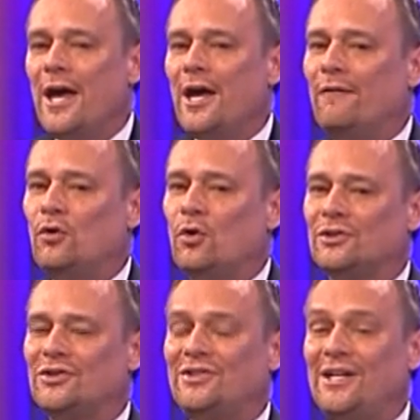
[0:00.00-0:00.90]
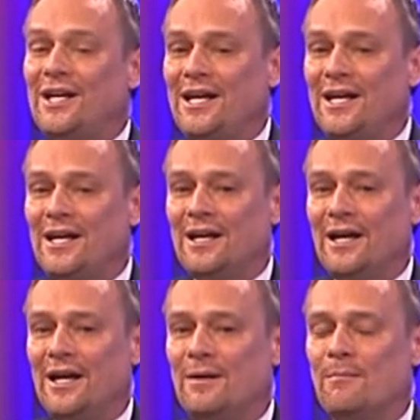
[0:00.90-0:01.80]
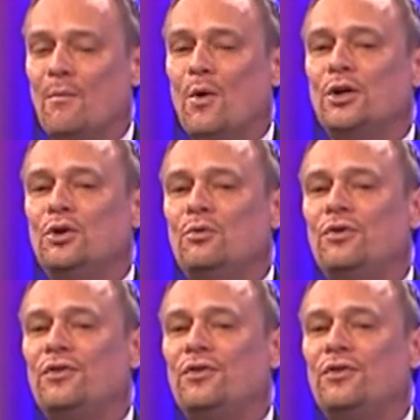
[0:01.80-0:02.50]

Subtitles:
if you're sitting in what you